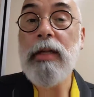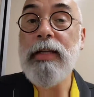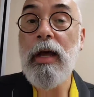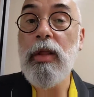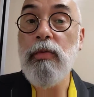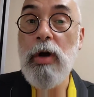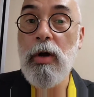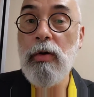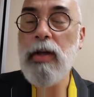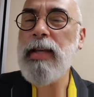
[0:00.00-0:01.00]
on down the
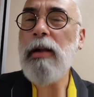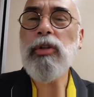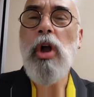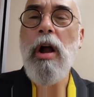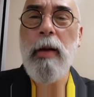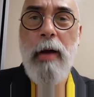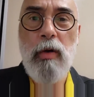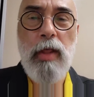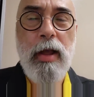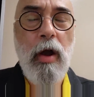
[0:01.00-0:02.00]
road, because I don't talk
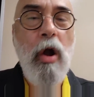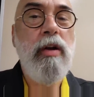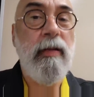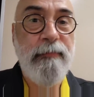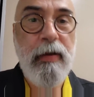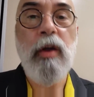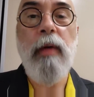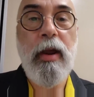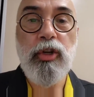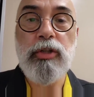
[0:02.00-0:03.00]
about like our
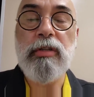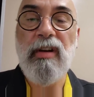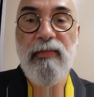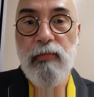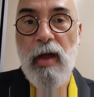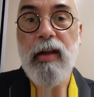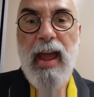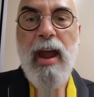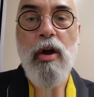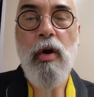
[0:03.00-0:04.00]
configurations of like
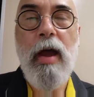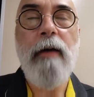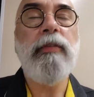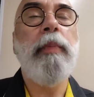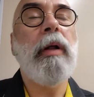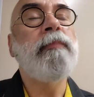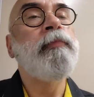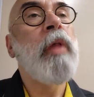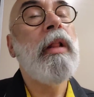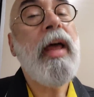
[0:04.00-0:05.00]
aircraft, but
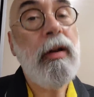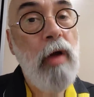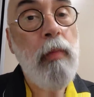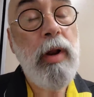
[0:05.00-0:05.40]
later